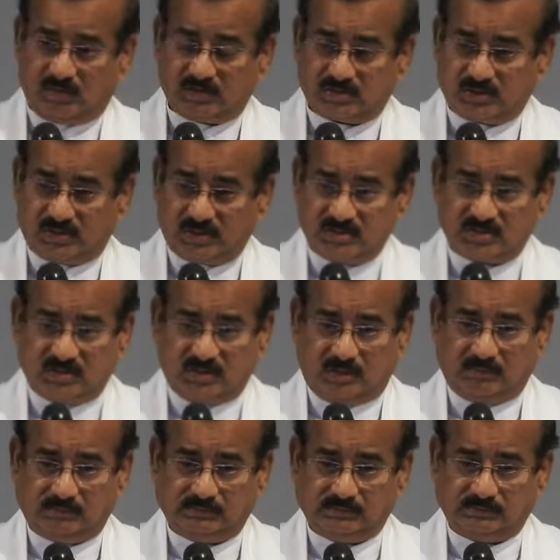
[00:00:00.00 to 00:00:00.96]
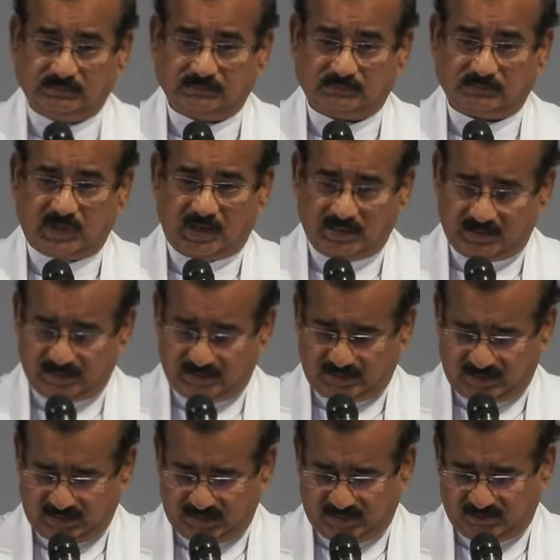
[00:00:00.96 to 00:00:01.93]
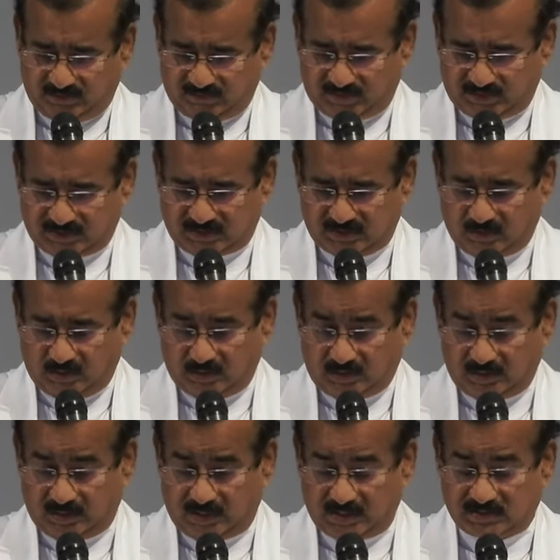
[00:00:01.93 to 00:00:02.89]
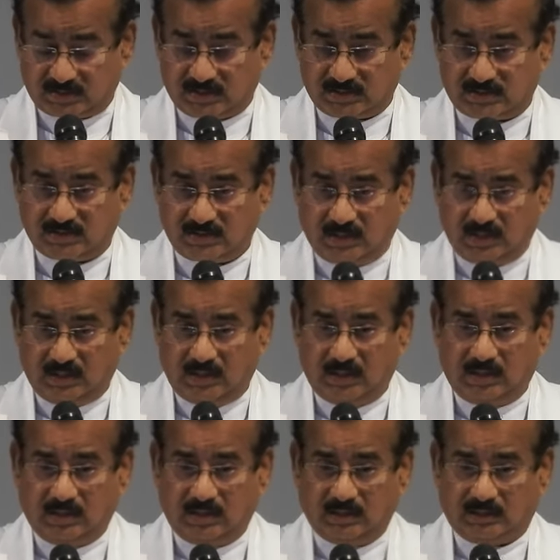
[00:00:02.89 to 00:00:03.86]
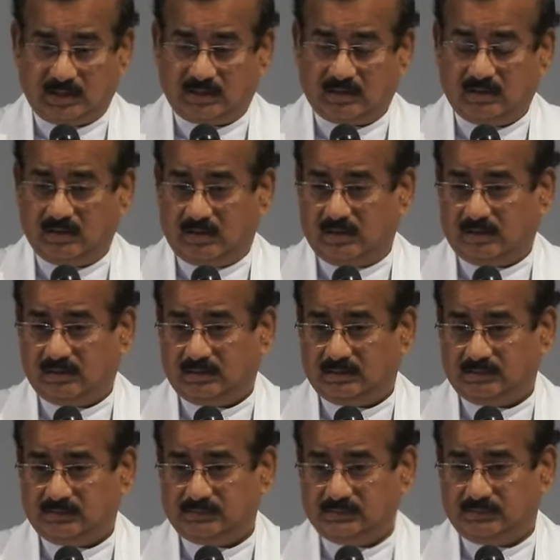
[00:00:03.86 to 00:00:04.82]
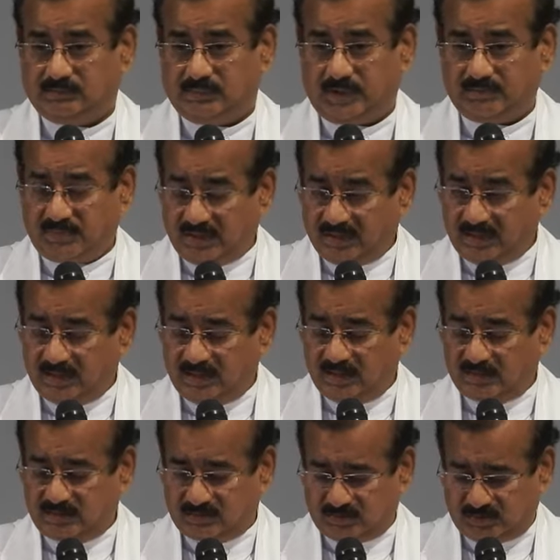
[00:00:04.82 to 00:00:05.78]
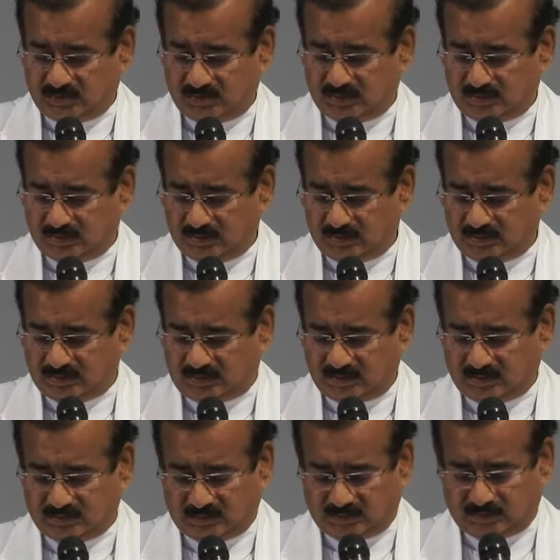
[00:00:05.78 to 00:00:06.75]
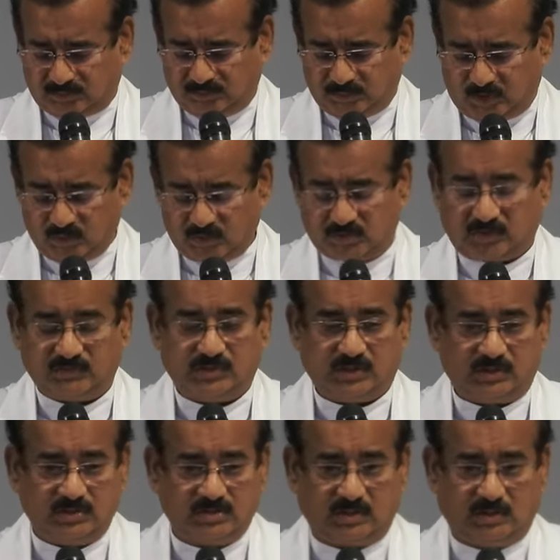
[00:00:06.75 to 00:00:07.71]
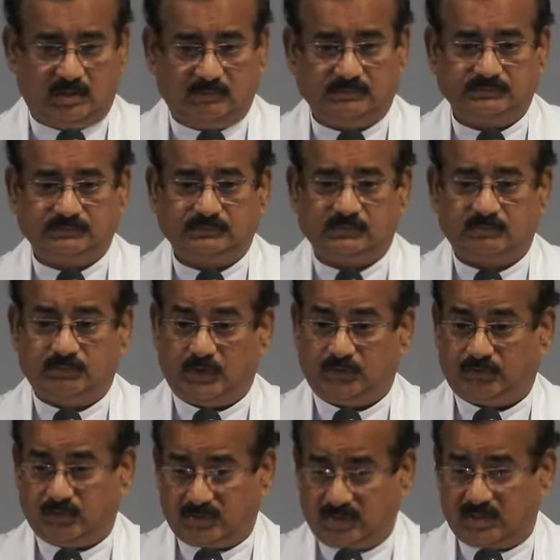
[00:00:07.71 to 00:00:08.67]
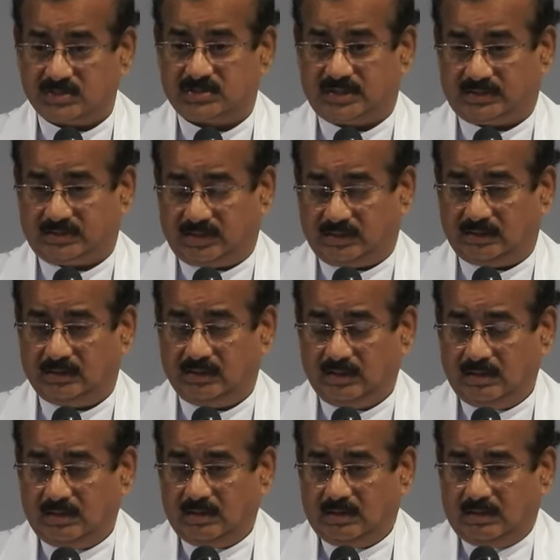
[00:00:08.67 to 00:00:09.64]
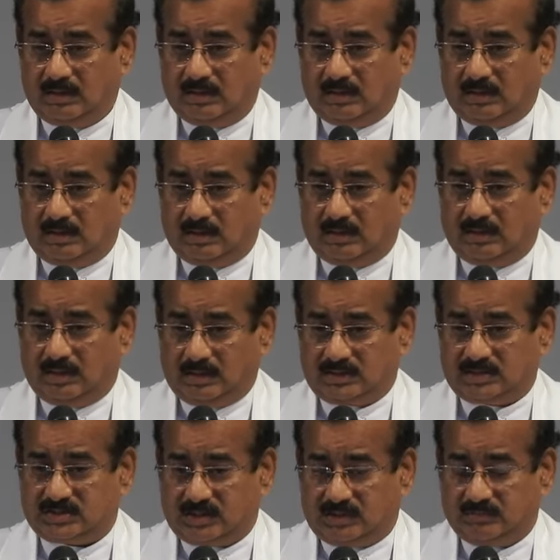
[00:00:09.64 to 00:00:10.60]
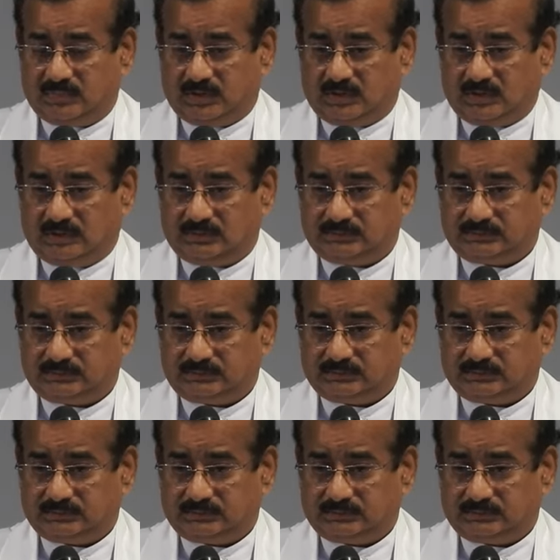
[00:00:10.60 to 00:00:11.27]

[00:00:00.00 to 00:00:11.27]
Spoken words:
called Jerusalem. And he first localizes the God by bringing it to the Mount of Jerusalem before constructing the temple.